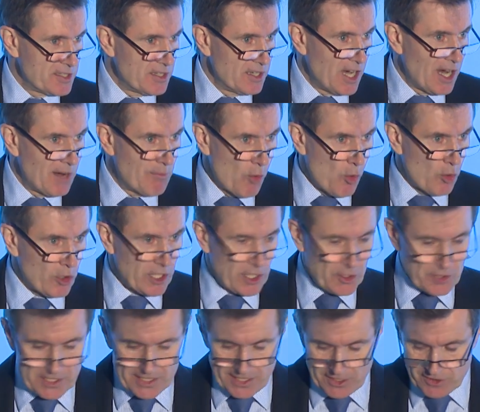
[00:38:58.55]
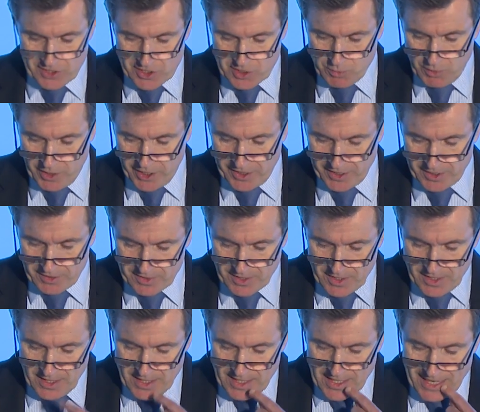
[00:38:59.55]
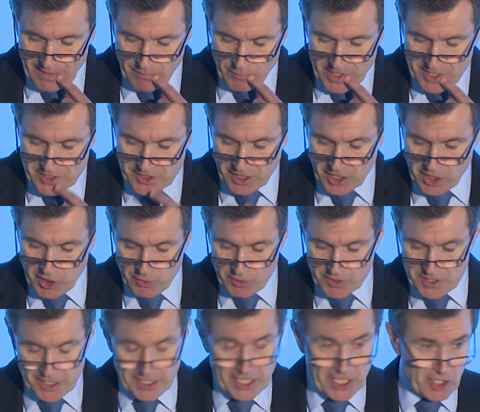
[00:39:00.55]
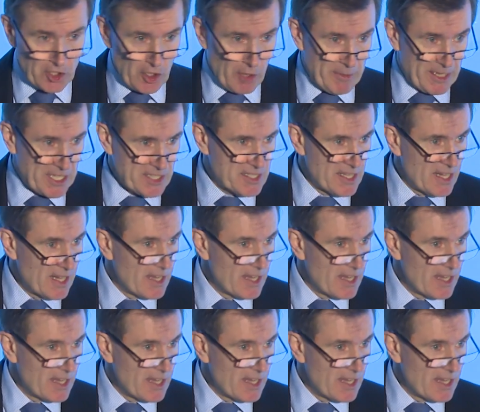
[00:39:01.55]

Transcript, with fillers: are more closely intertwined, and where security and economics